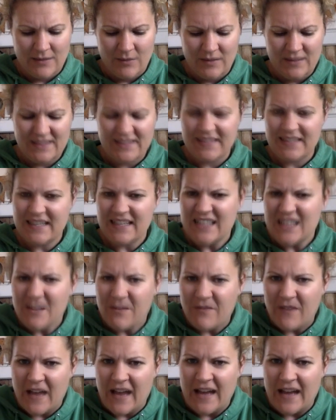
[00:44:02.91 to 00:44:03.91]
what
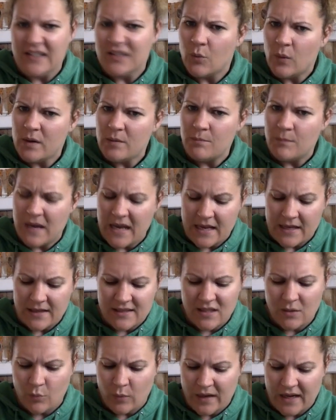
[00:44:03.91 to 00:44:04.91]
signifies or what
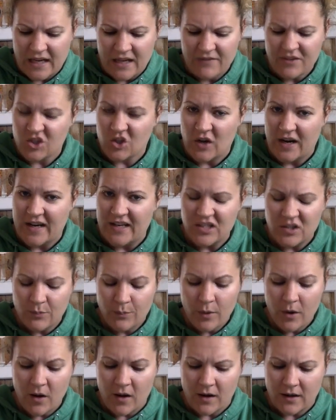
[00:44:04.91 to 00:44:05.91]
means the reading of strange
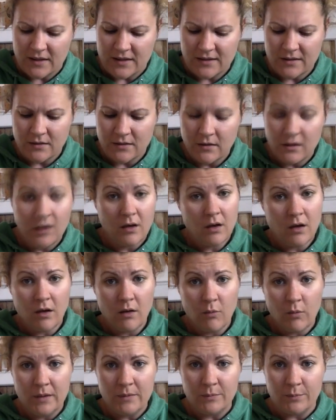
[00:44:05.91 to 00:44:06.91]
books.
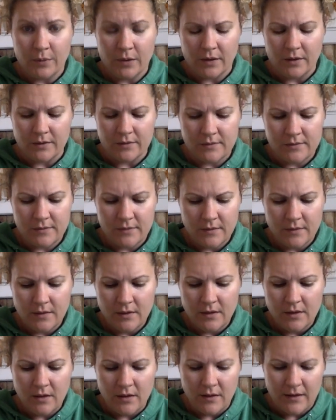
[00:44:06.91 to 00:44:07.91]
What books?
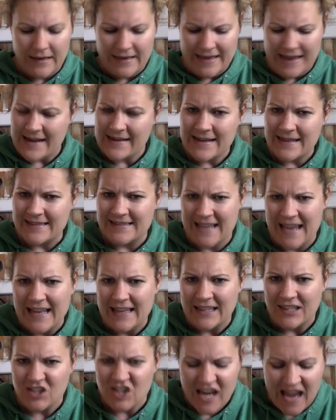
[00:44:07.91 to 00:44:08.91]
I cannot
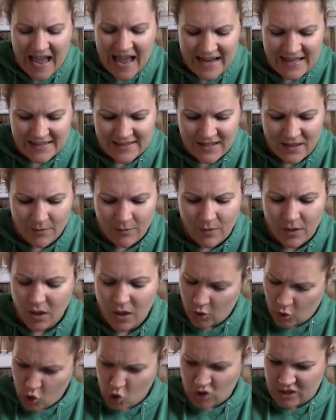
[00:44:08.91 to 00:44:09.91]
tell. She hides them.
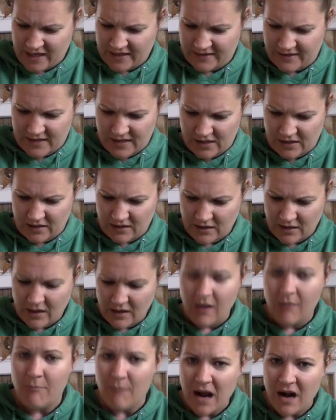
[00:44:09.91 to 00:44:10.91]
Who does this?
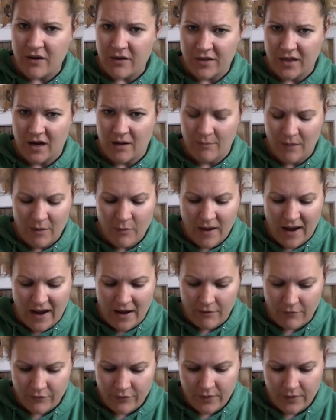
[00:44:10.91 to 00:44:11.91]
Martha, my
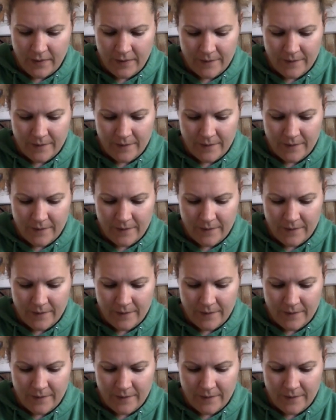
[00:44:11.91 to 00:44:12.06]
wife.